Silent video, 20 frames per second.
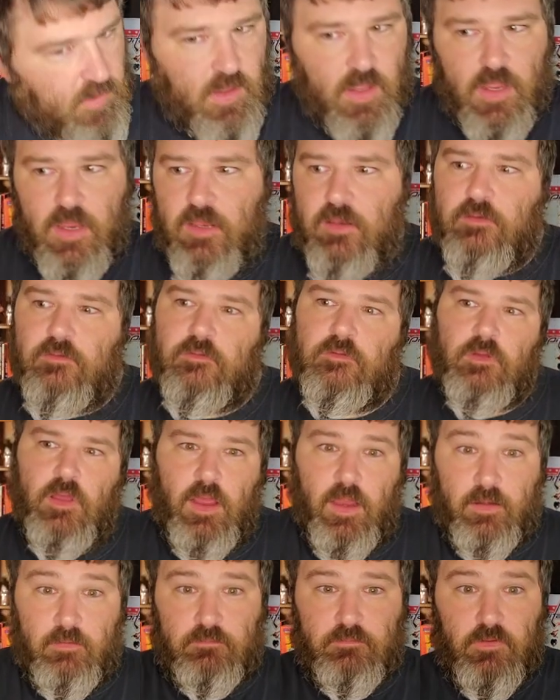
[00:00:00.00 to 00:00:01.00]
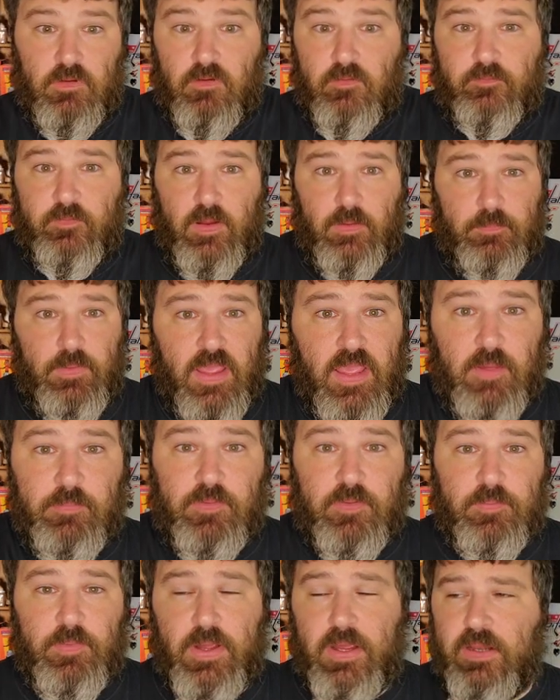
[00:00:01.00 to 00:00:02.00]
And I don't know if I'm happy
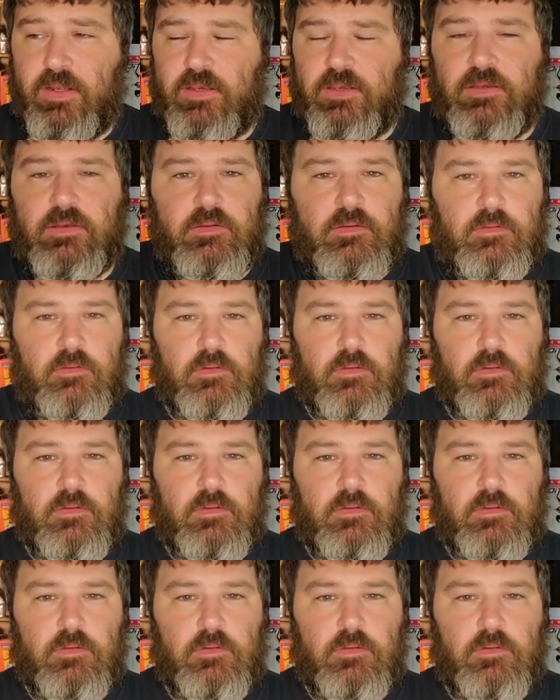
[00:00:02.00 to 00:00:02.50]
about it.